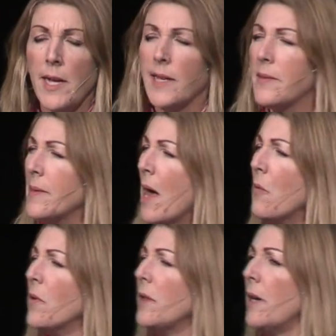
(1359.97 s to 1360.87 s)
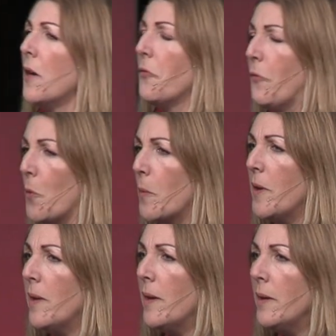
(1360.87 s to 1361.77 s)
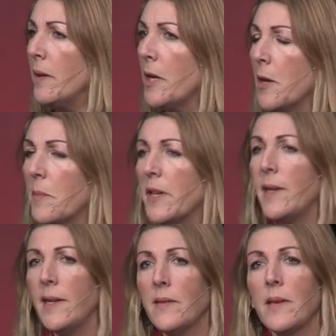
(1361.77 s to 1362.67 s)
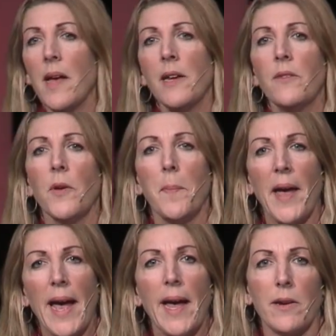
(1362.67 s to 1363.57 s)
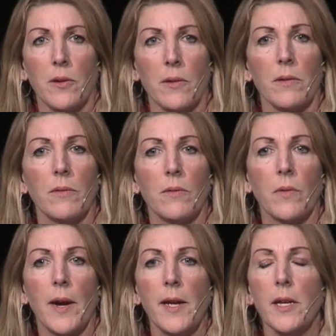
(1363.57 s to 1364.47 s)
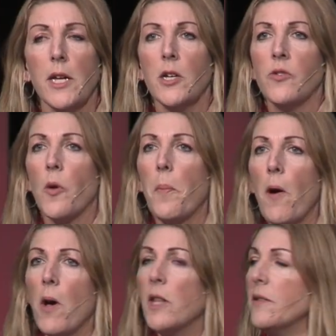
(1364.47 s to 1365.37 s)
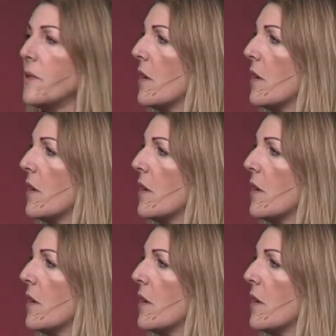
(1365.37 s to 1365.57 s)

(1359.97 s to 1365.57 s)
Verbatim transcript: It's not really a formula, but it is kind of a pattern, right? So Paul is